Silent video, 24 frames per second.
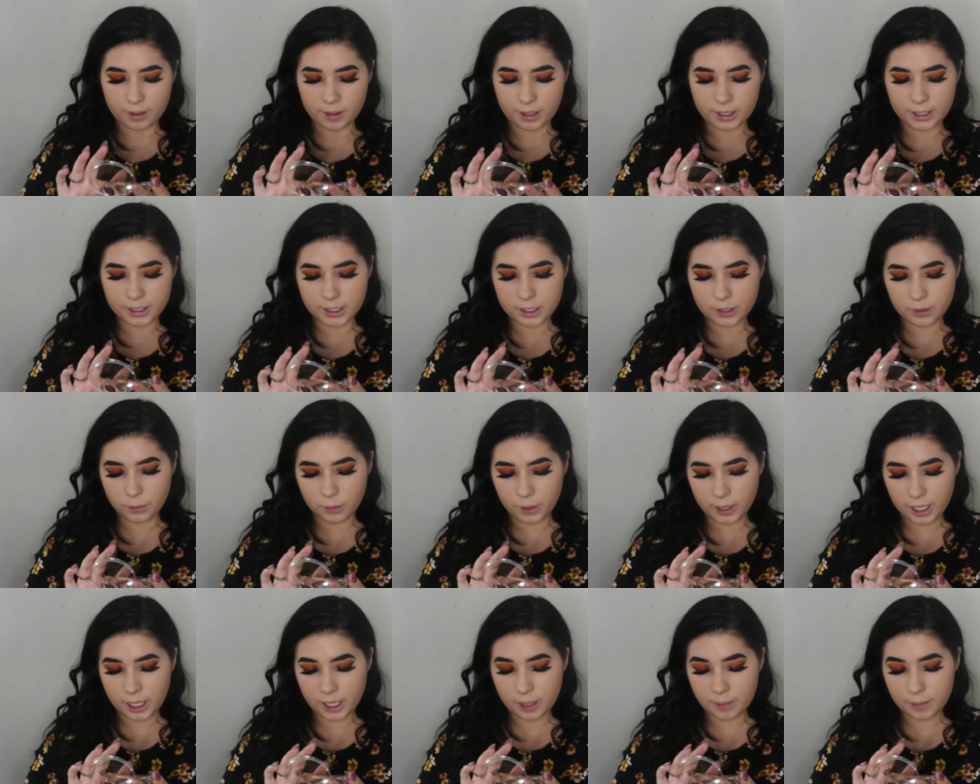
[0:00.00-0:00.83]
a
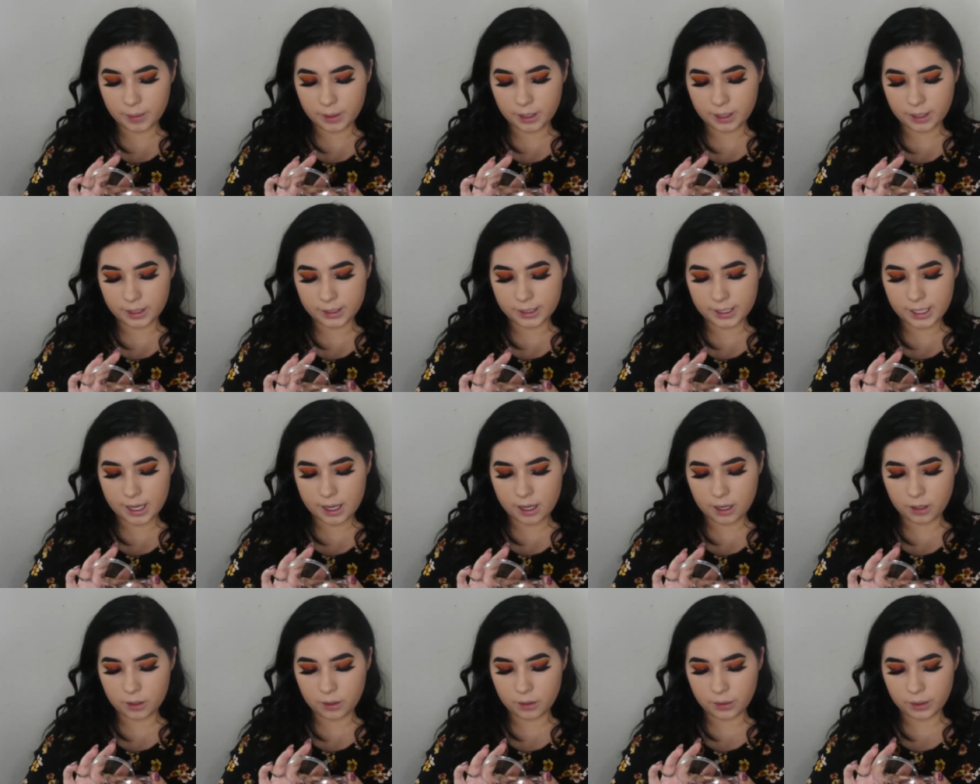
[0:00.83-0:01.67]
swipe
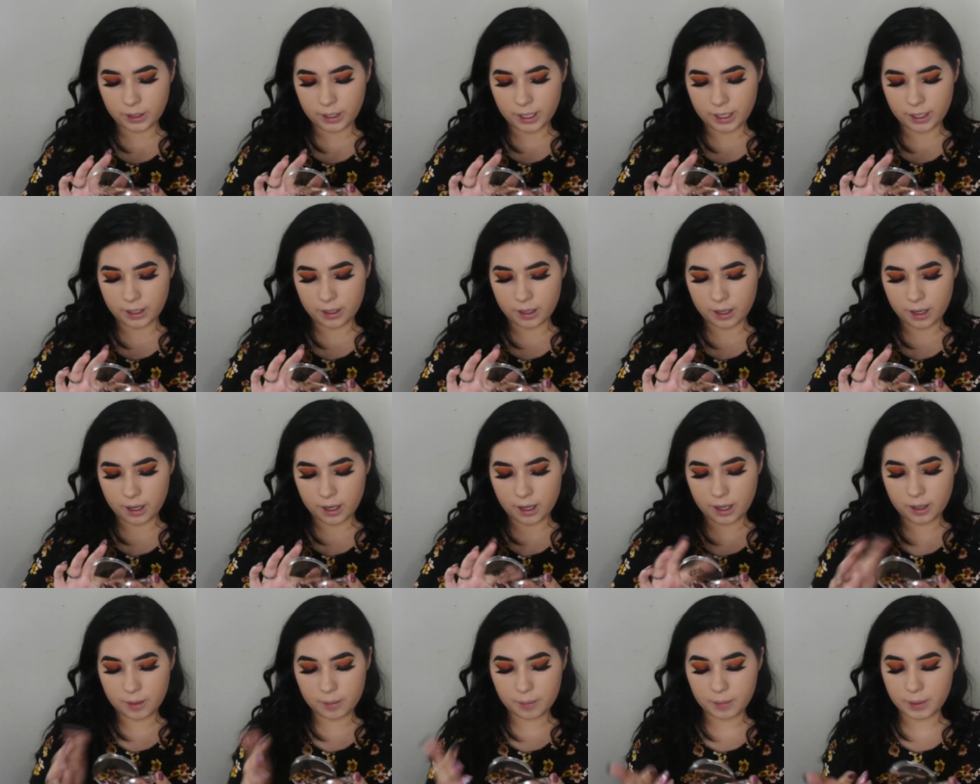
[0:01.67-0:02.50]
down and
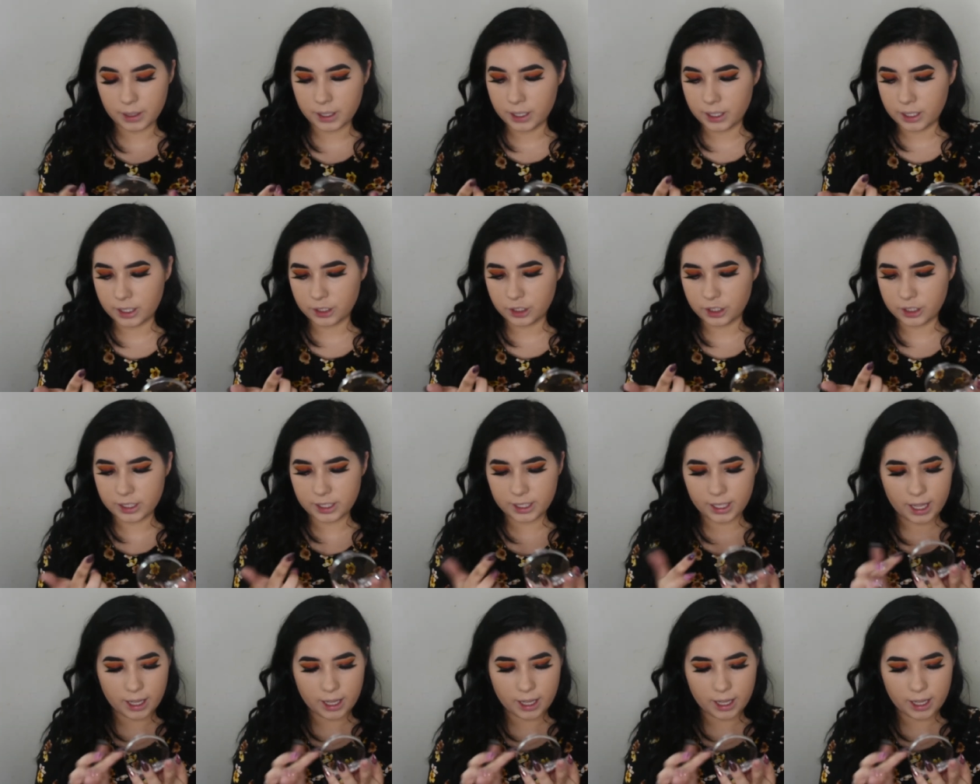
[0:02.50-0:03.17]
up just to